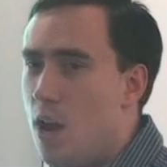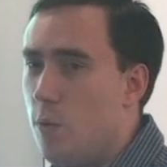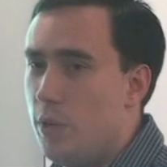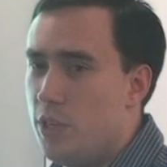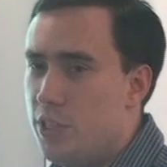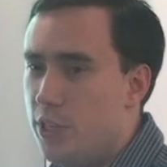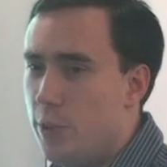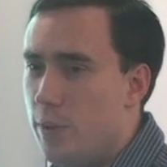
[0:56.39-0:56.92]
how would
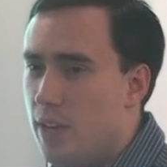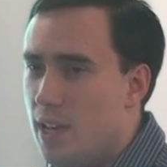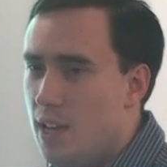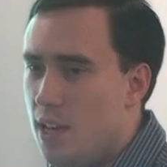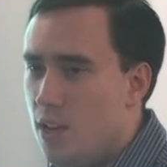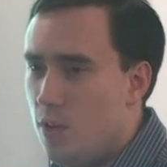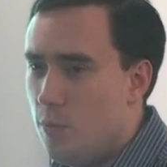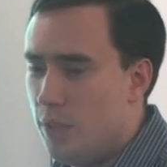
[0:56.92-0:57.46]
it do?
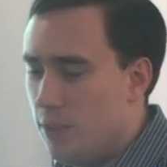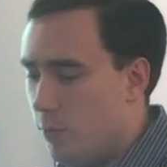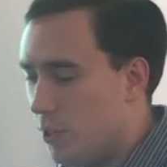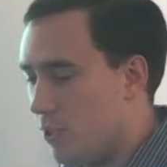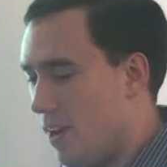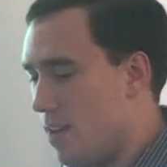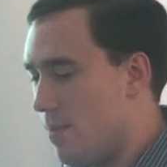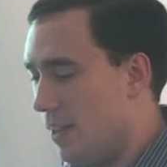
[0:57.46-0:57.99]
But
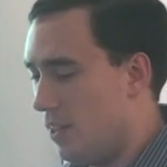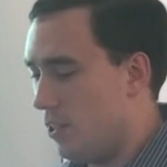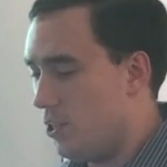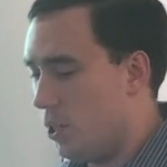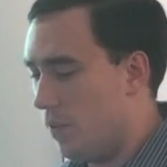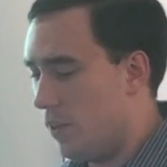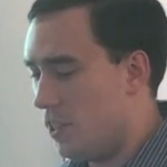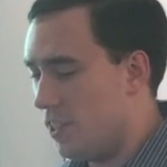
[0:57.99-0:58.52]
what's great about this
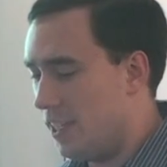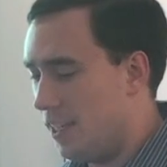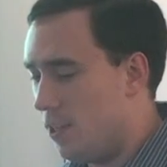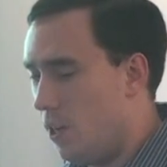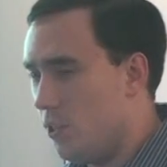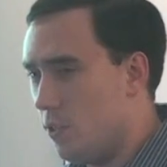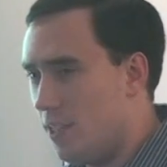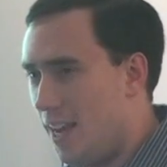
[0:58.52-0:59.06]
service is it can
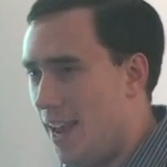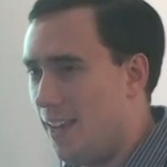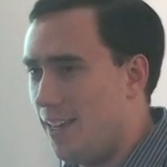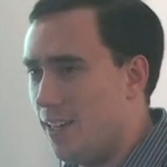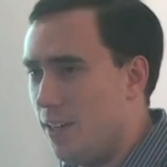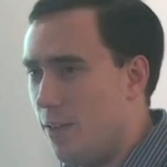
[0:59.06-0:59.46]
also take,